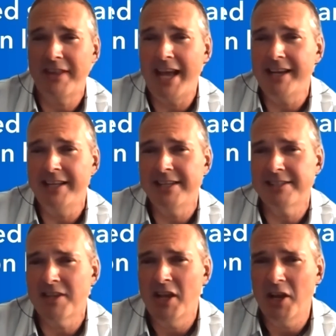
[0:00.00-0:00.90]
That
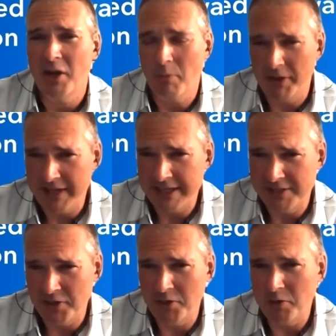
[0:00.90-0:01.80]
is what they
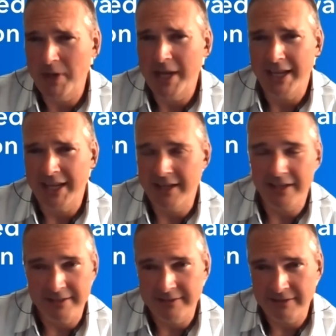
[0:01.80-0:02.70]
do
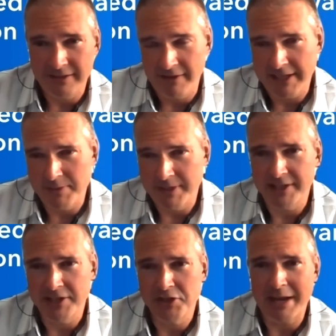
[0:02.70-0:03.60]
that's what they
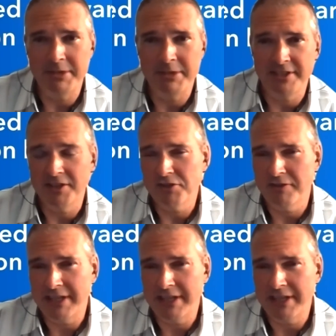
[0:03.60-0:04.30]
did in Japanese industry.